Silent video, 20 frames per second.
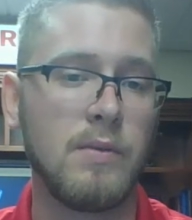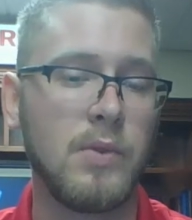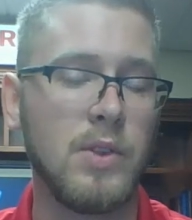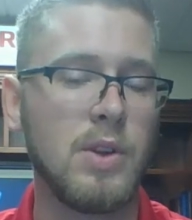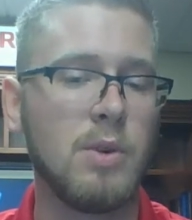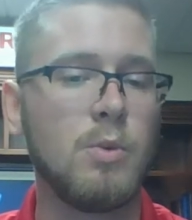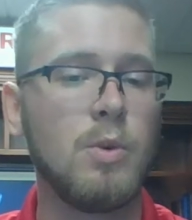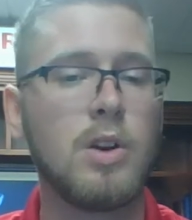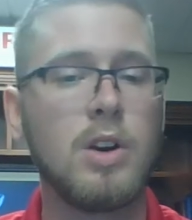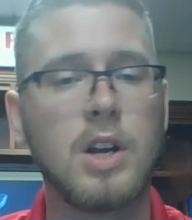
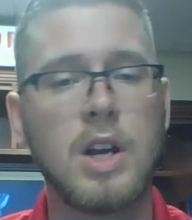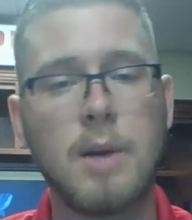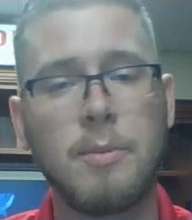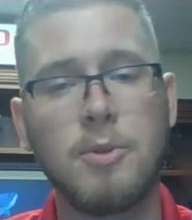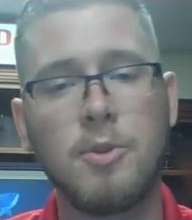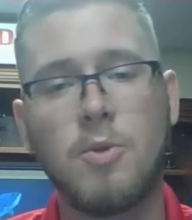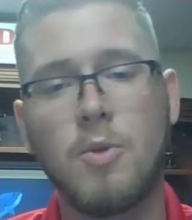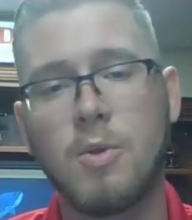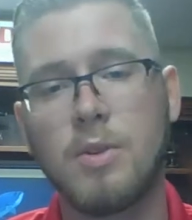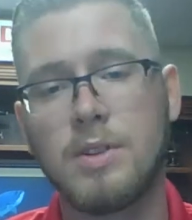There were a couple
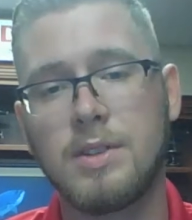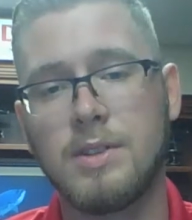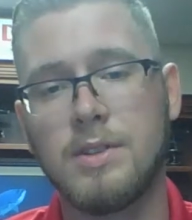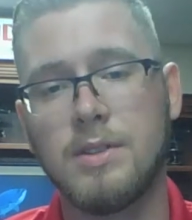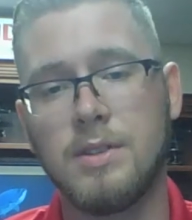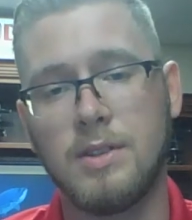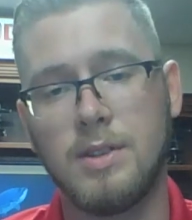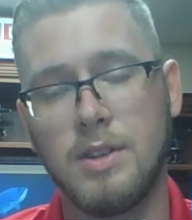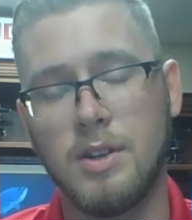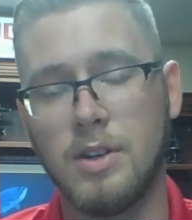
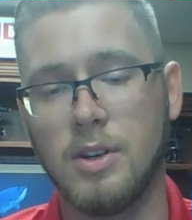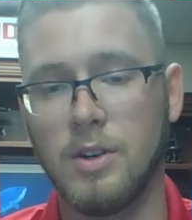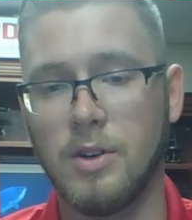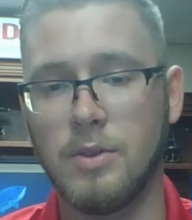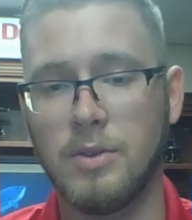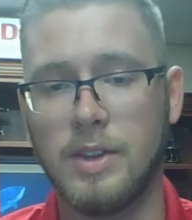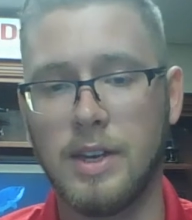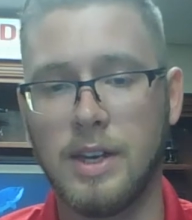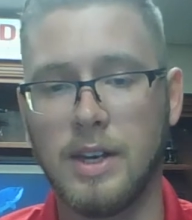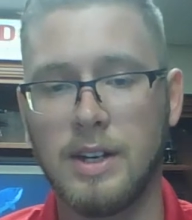courses,
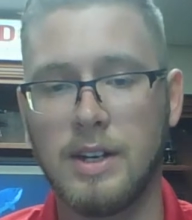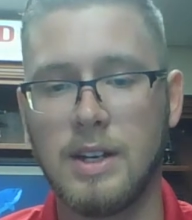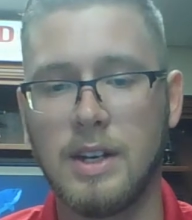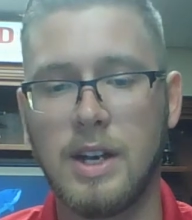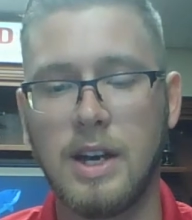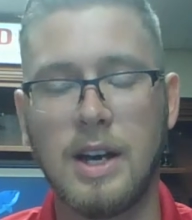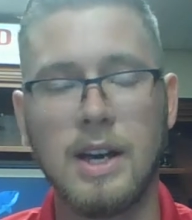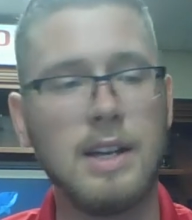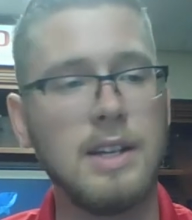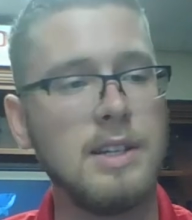though, that
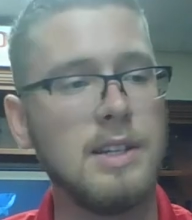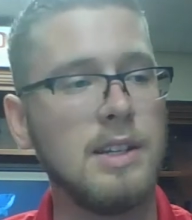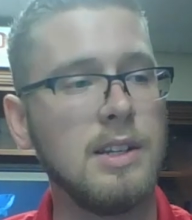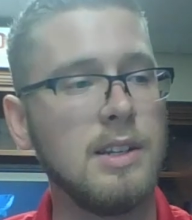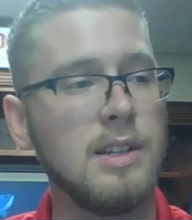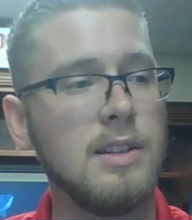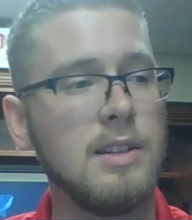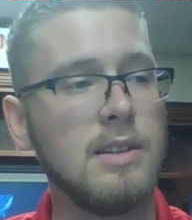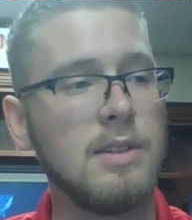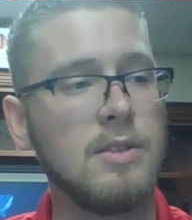I
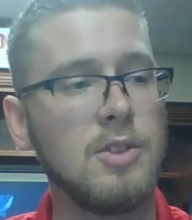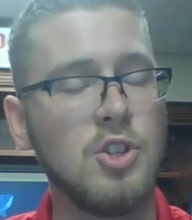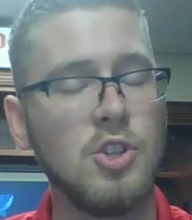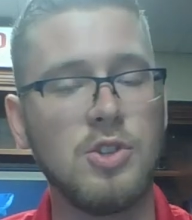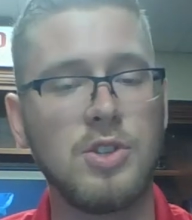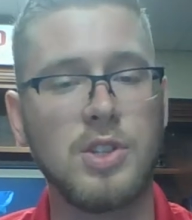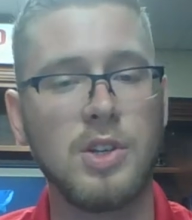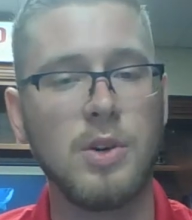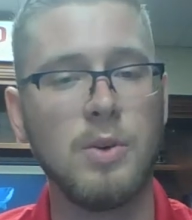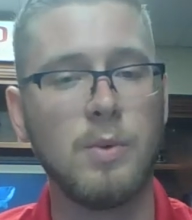did do
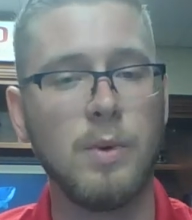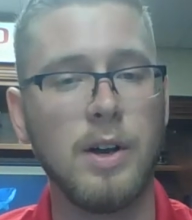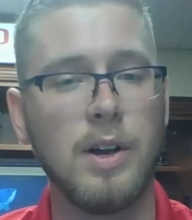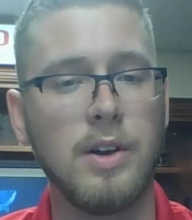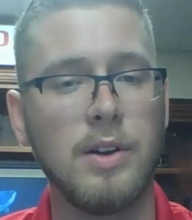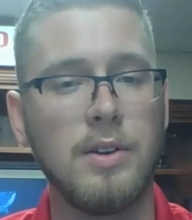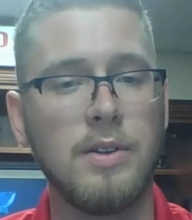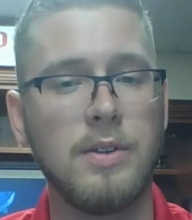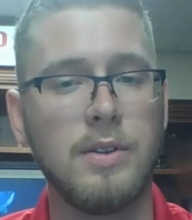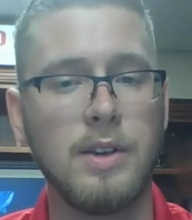so
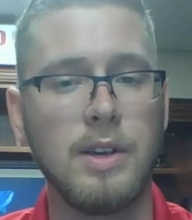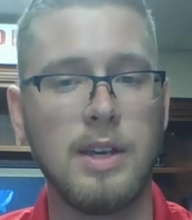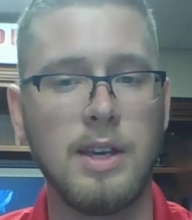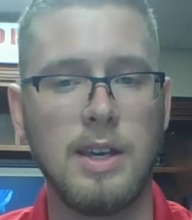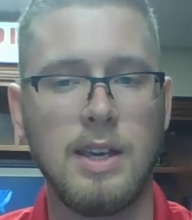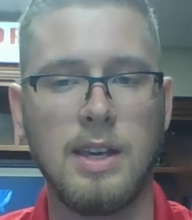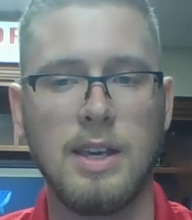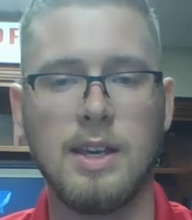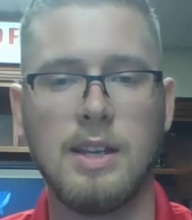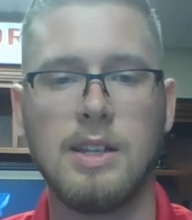well,
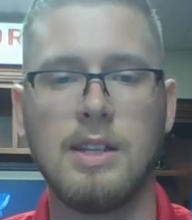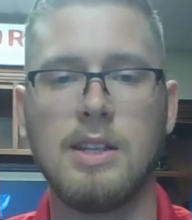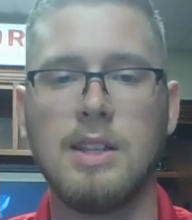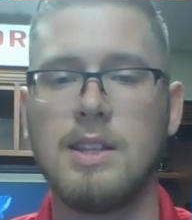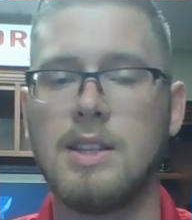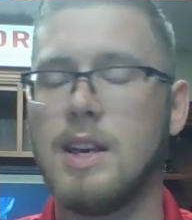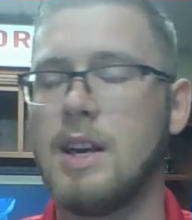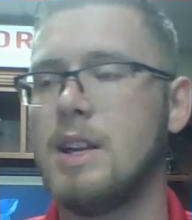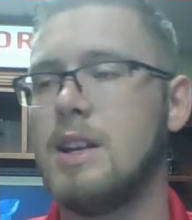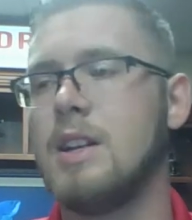and
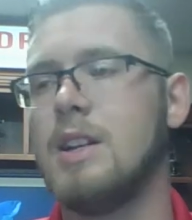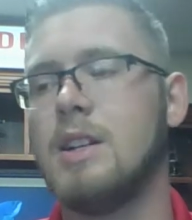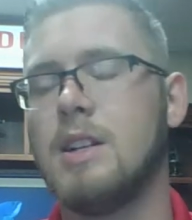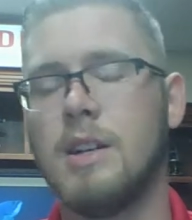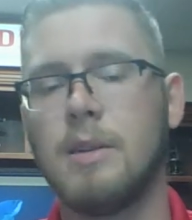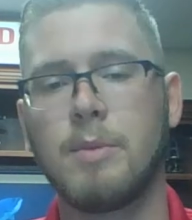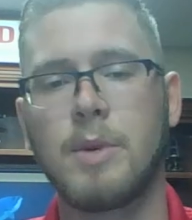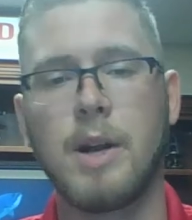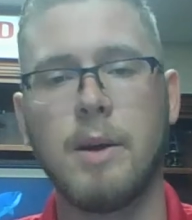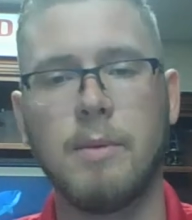that ended
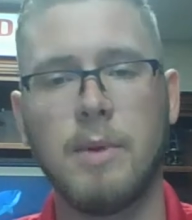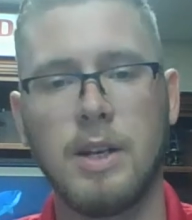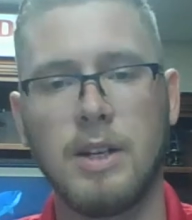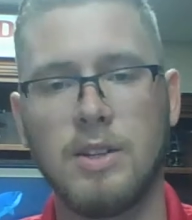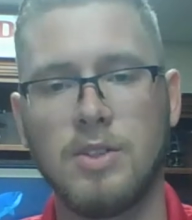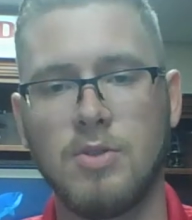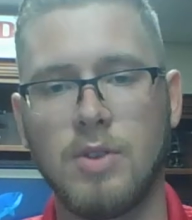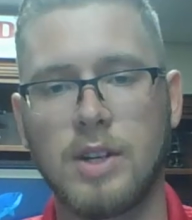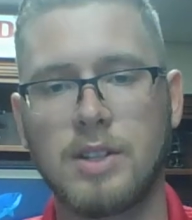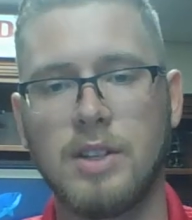up
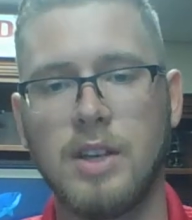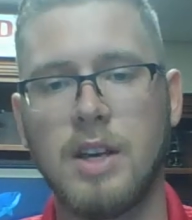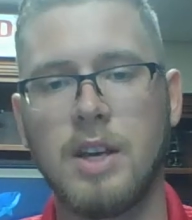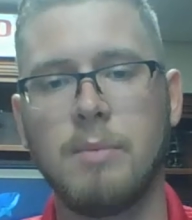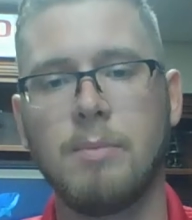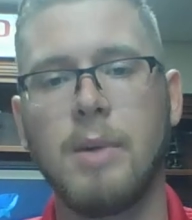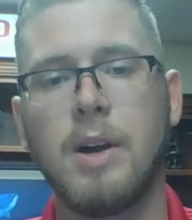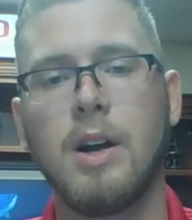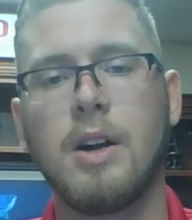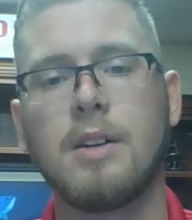coming directly out
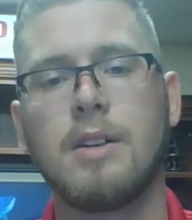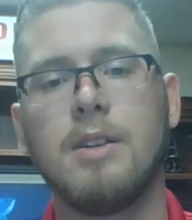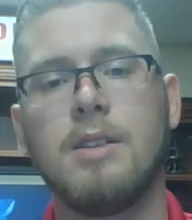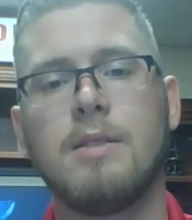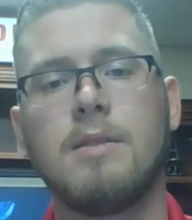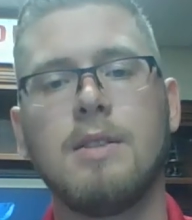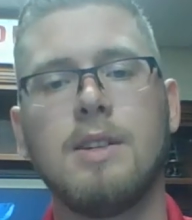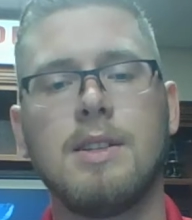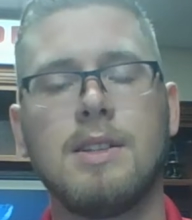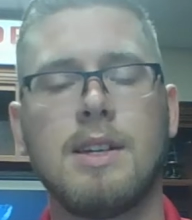of pocket
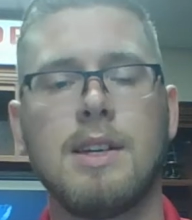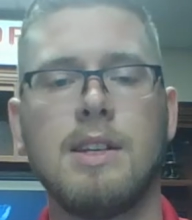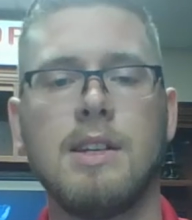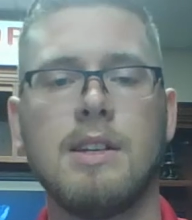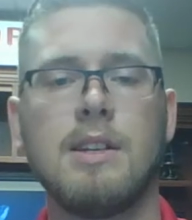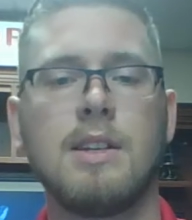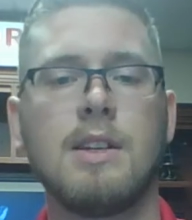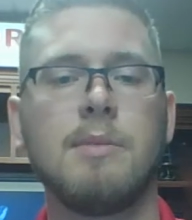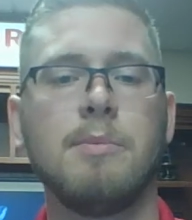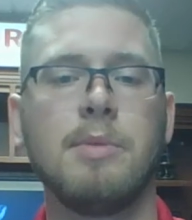because I
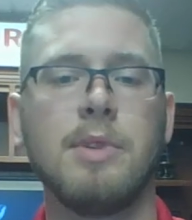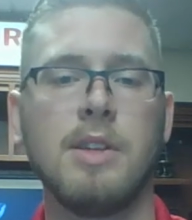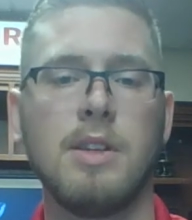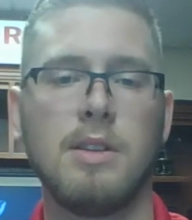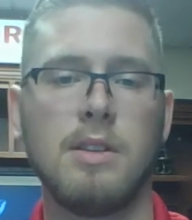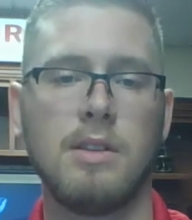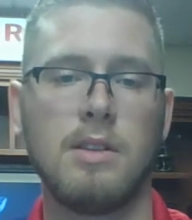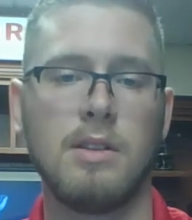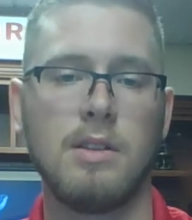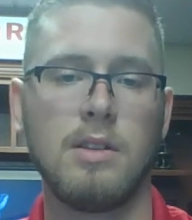didn't
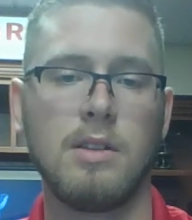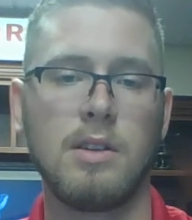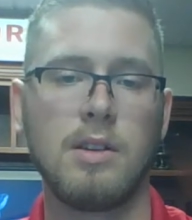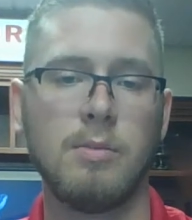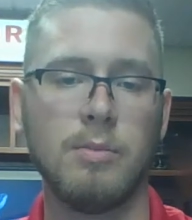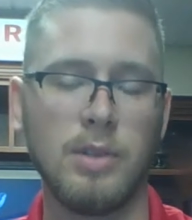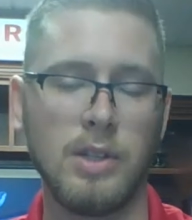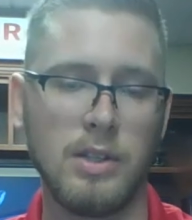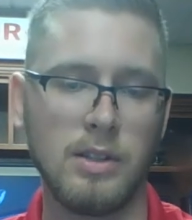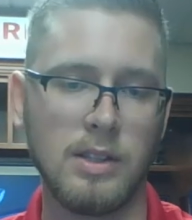
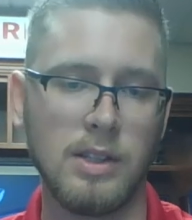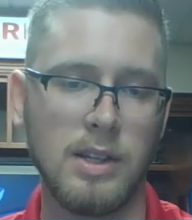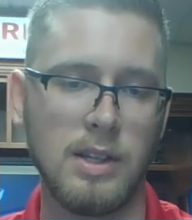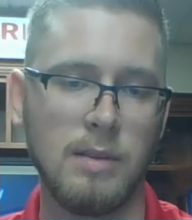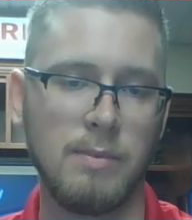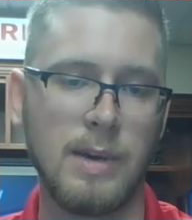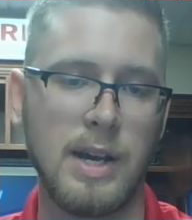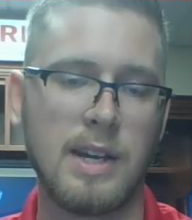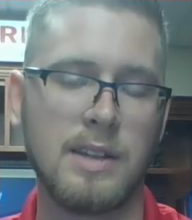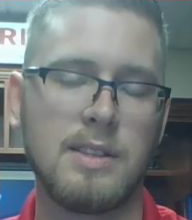completely
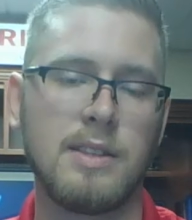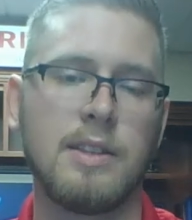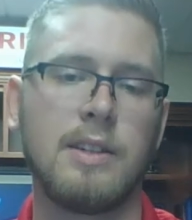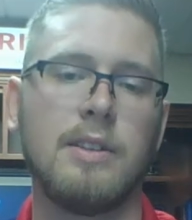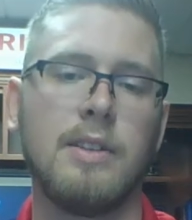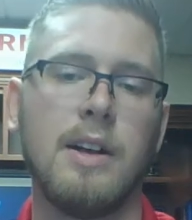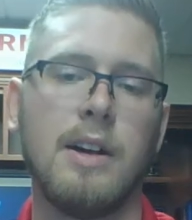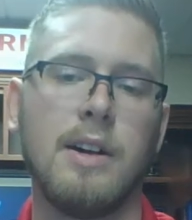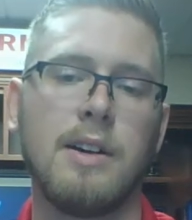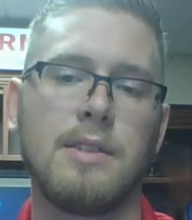pass the
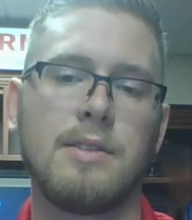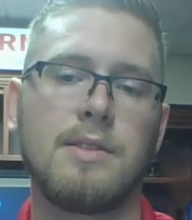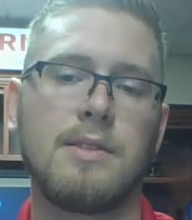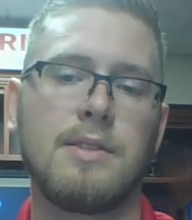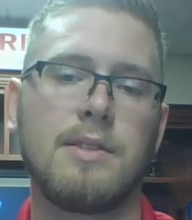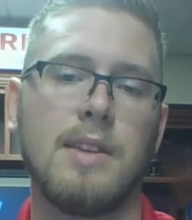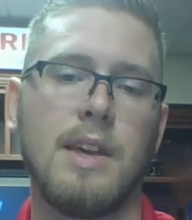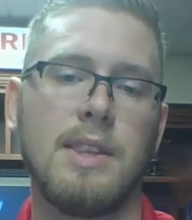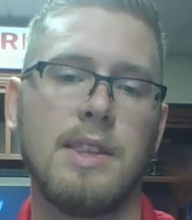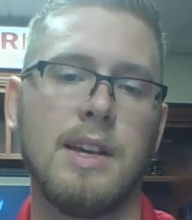
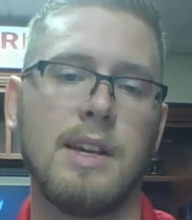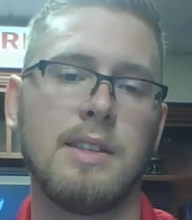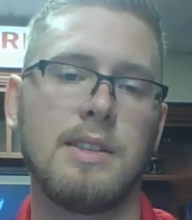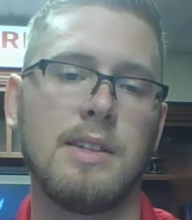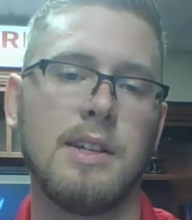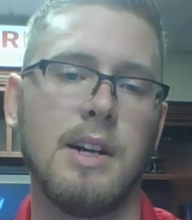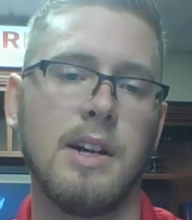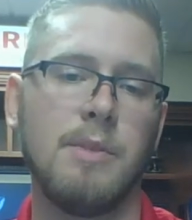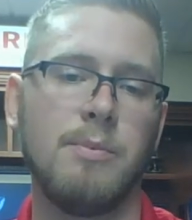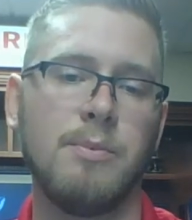class at that
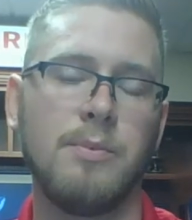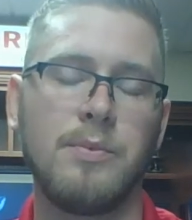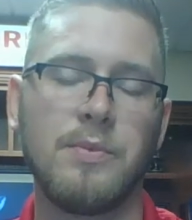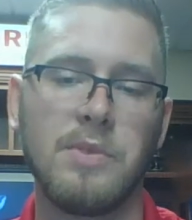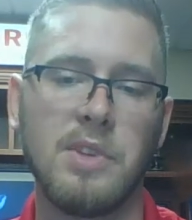time.